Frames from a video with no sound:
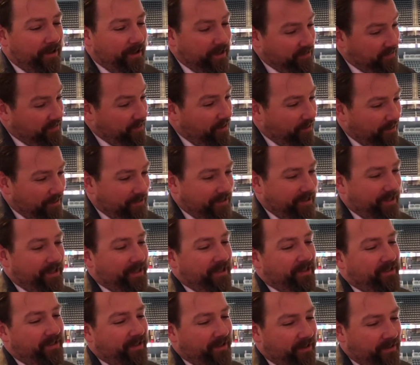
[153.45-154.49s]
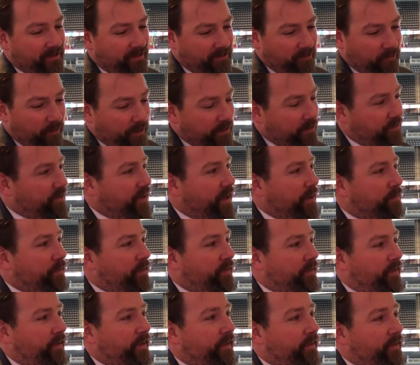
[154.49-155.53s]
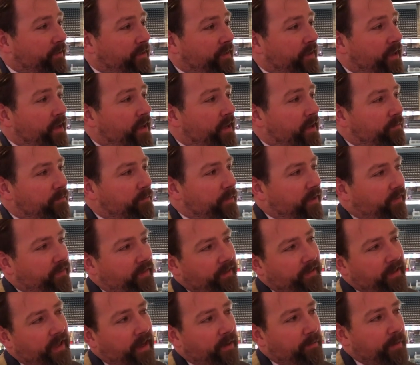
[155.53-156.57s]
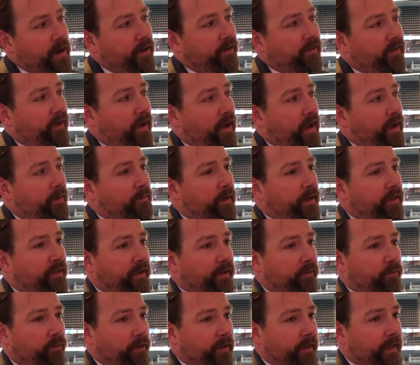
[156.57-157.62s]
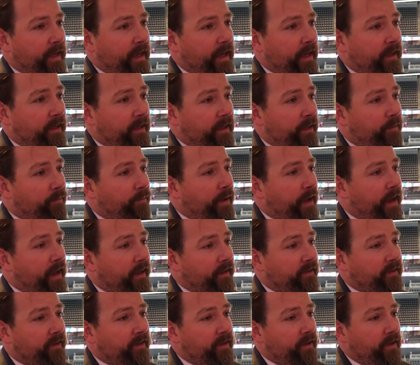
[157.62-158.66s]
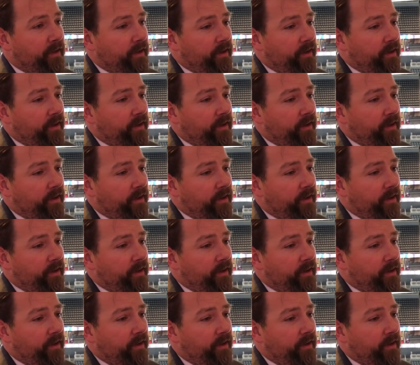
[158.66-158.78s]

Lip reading: as young as he is and in as great a shape as he is, missing that amount of time, I think, really had an impact